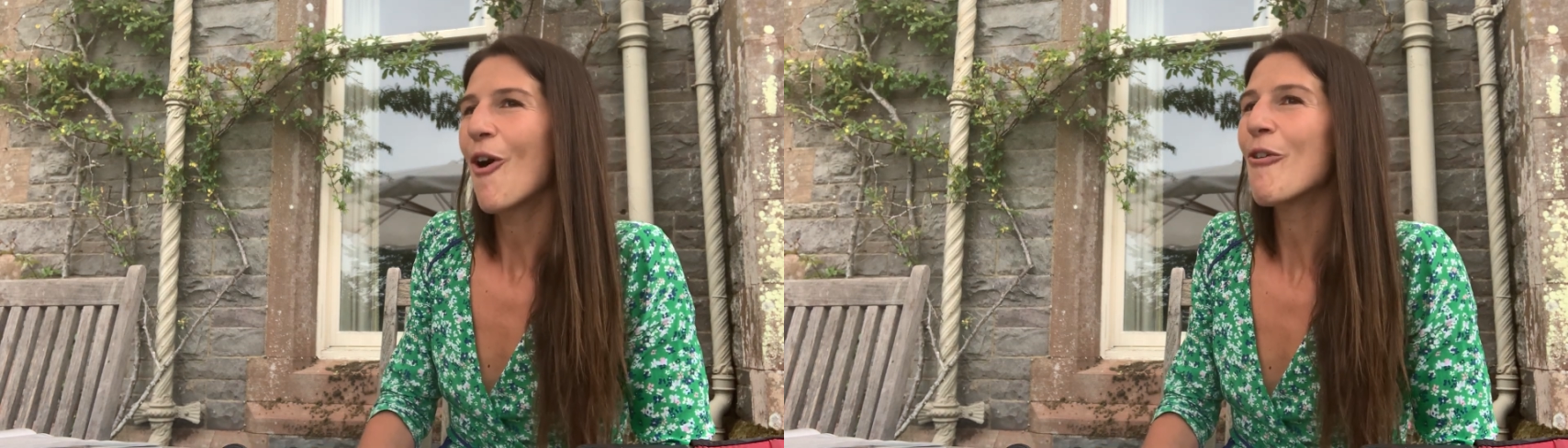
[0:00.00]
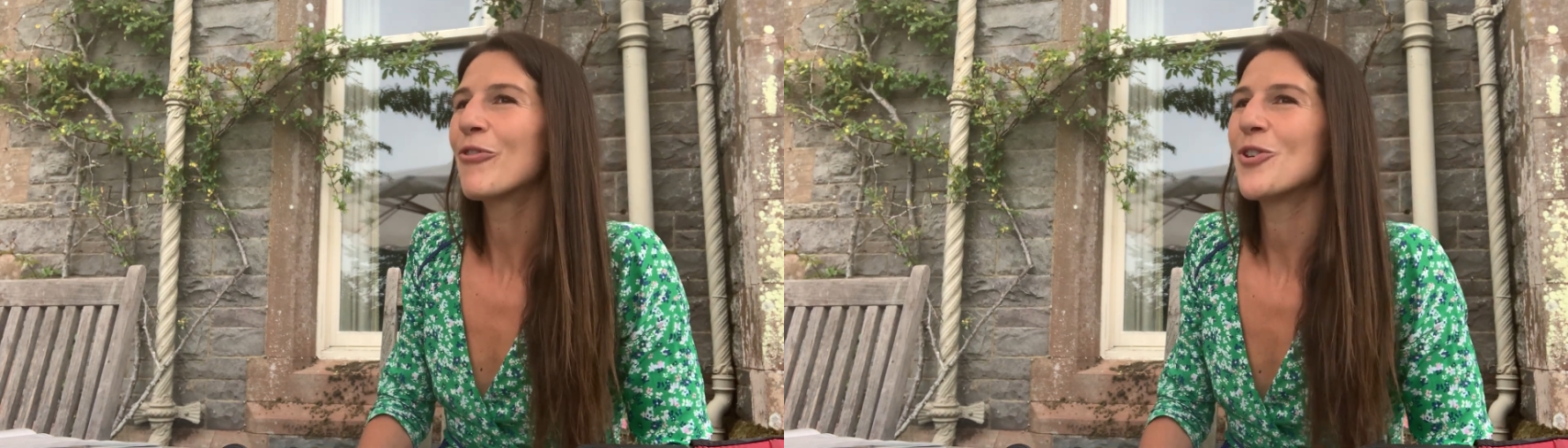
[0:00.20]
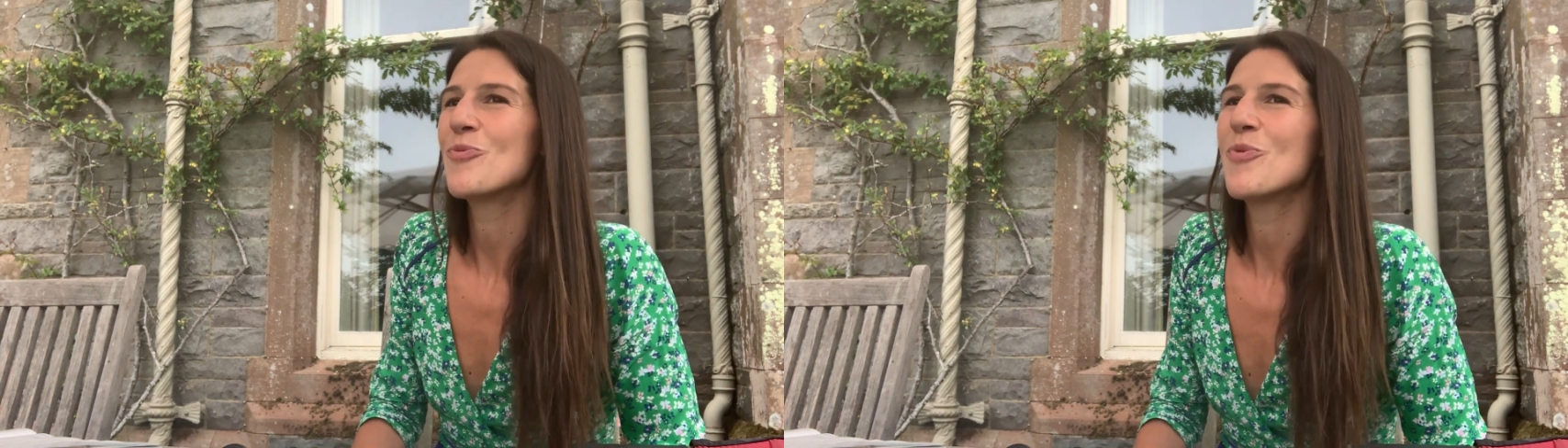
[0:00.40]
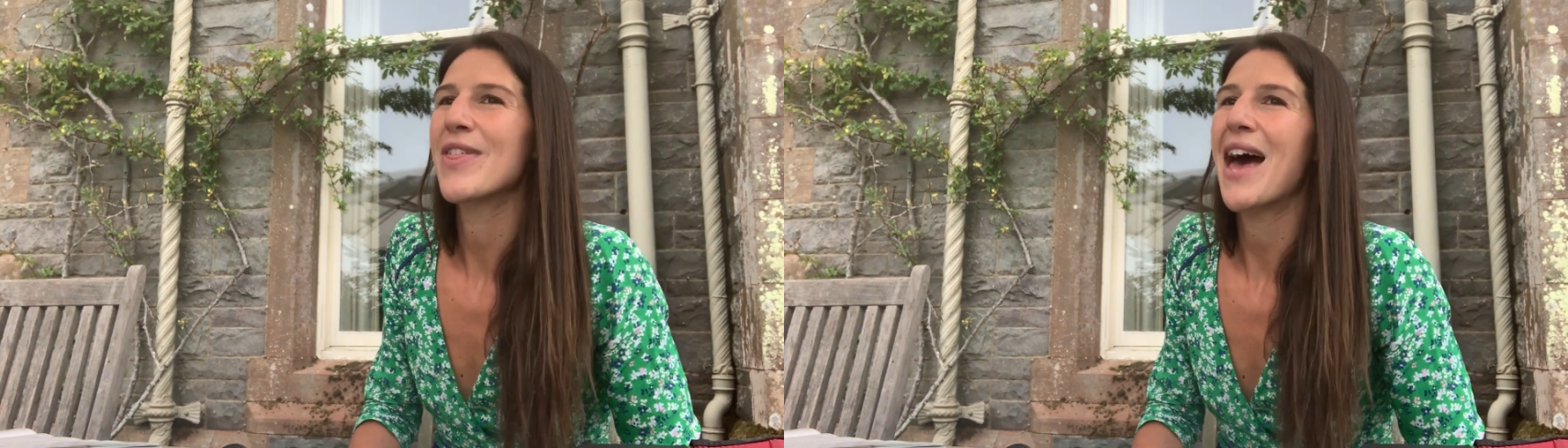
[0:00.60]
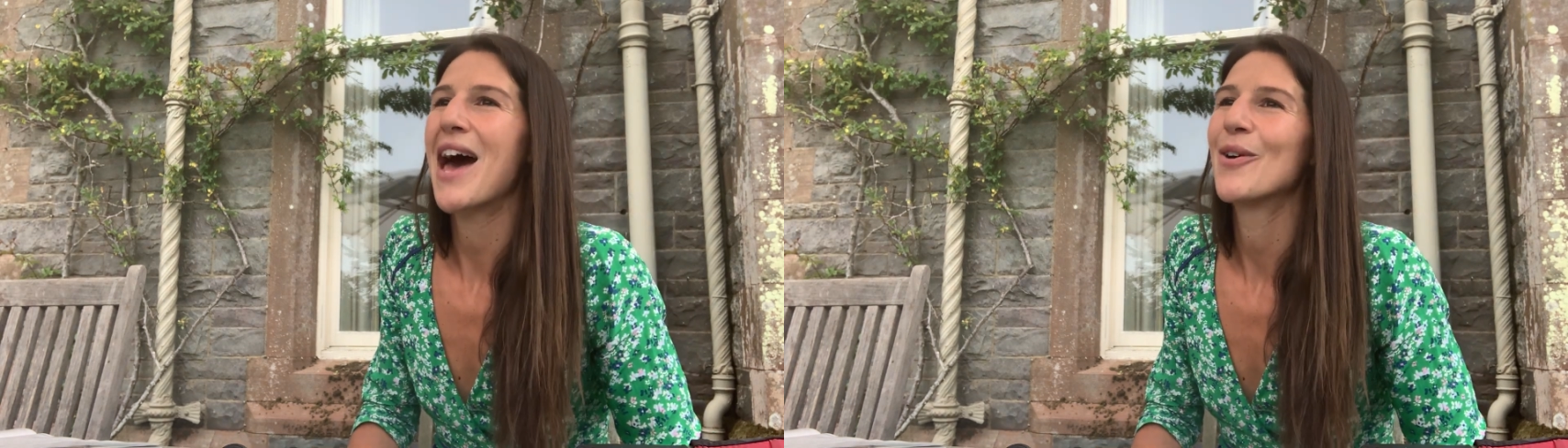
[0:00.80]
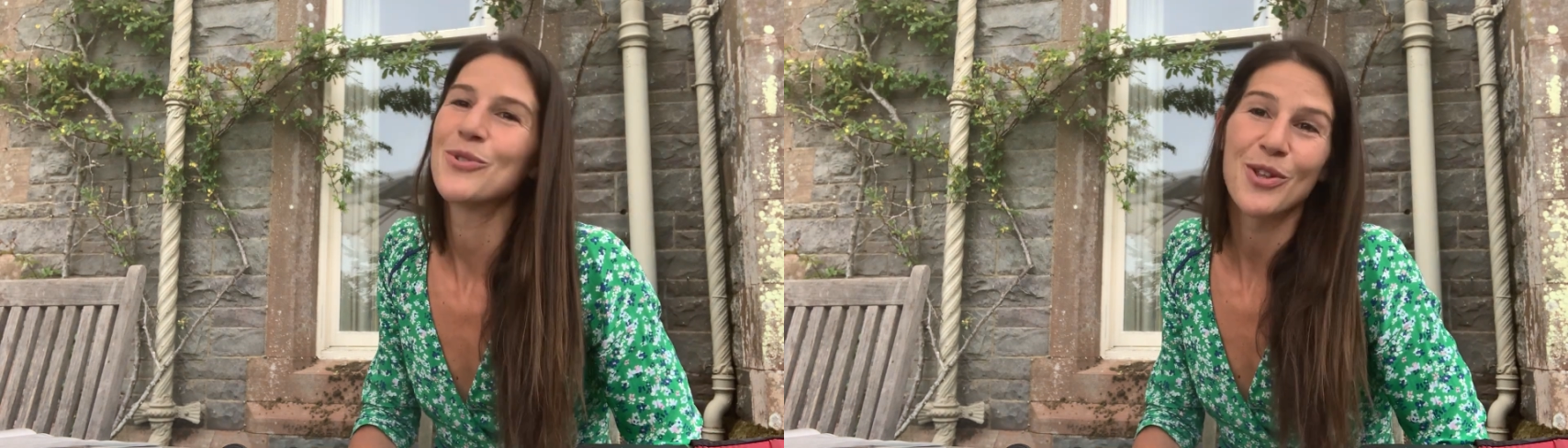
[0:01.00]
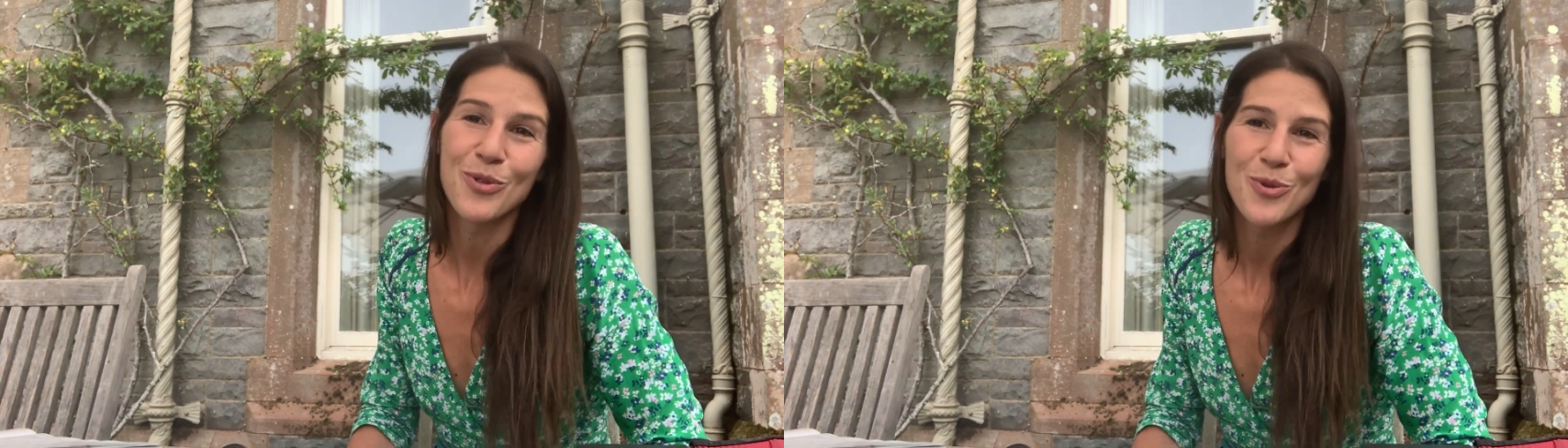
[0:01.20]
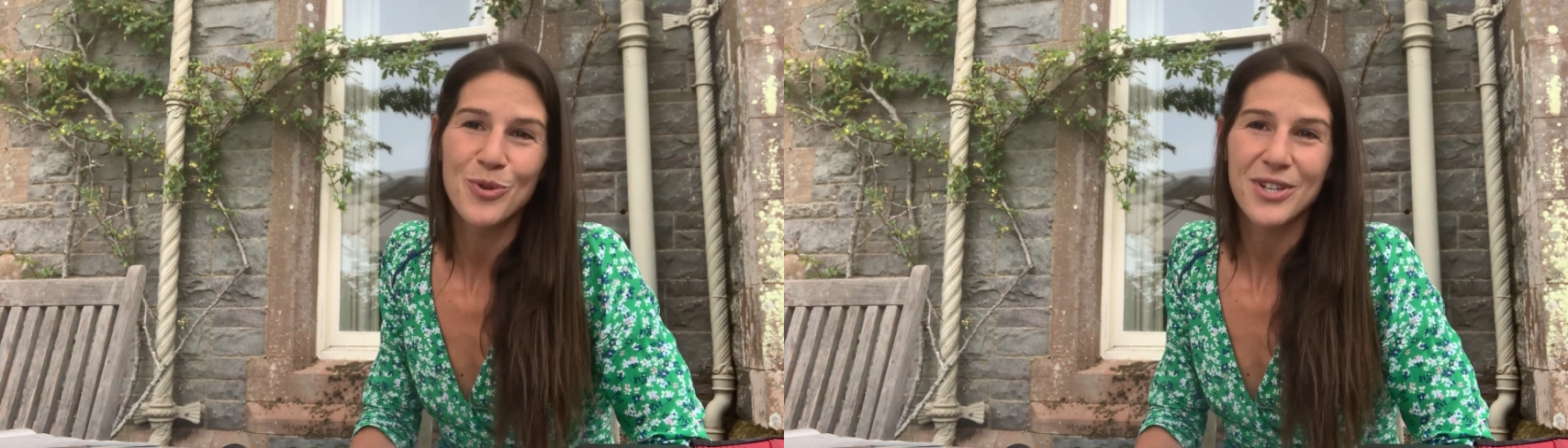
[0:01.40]
often without a
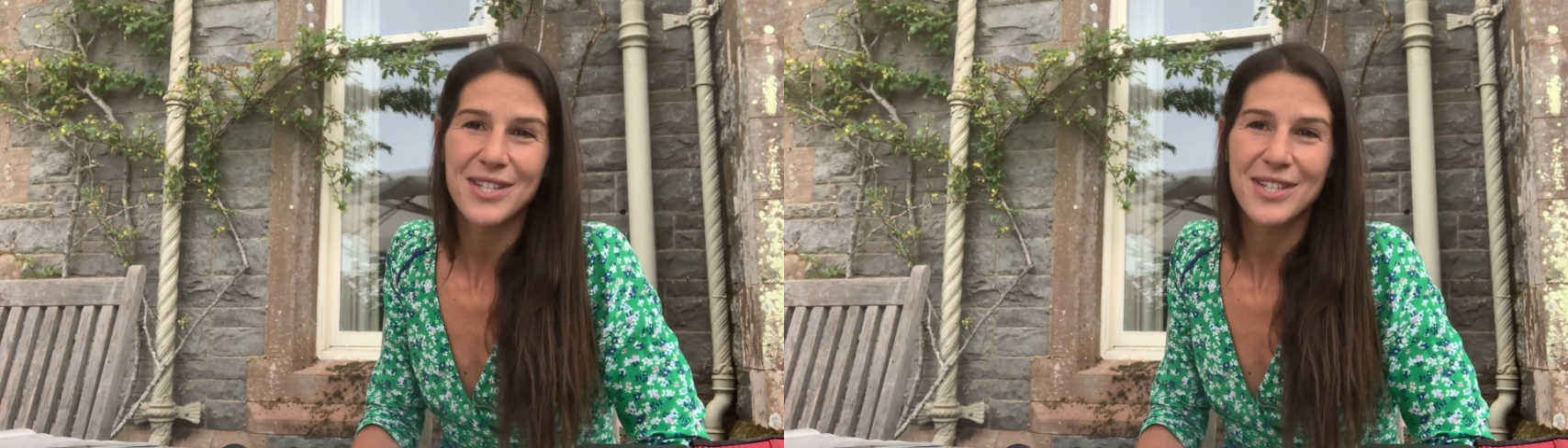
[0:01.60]
thought